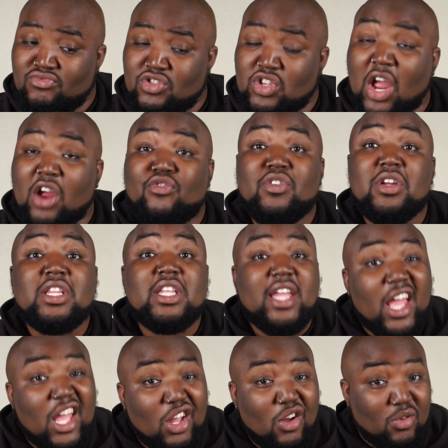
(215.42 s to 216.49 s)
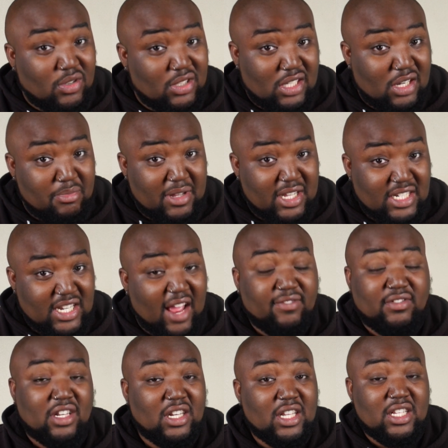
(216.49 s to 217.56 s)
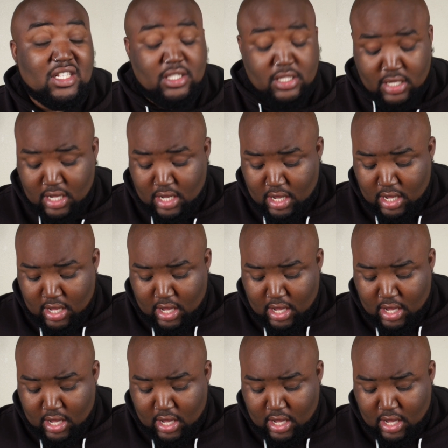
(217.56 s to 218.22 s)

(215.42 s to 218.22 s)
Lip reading: So I really ain't going to the beach after this.